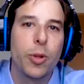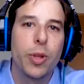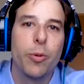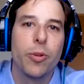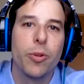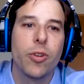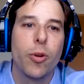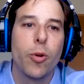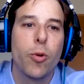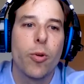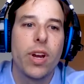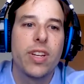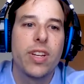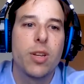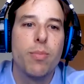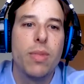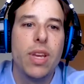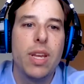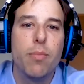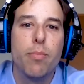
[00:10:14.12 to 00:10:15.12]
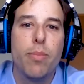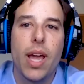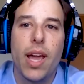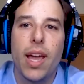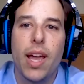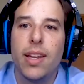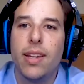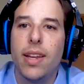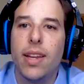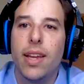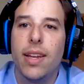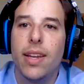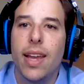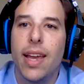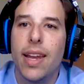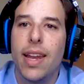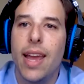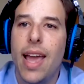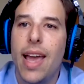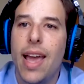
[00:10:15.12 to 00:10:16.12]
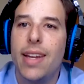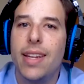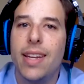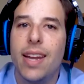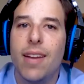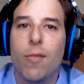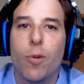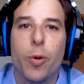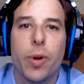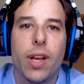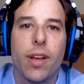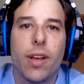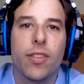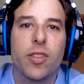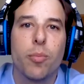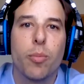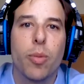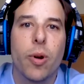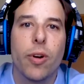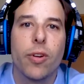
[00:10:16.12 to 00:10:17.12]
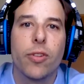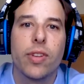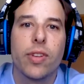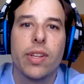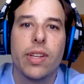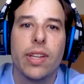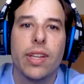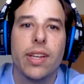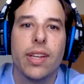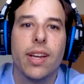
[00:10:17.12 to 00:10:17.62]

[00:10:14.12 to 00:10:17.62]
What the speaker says: It was so great to meet Ben and Ed and everyone else in person.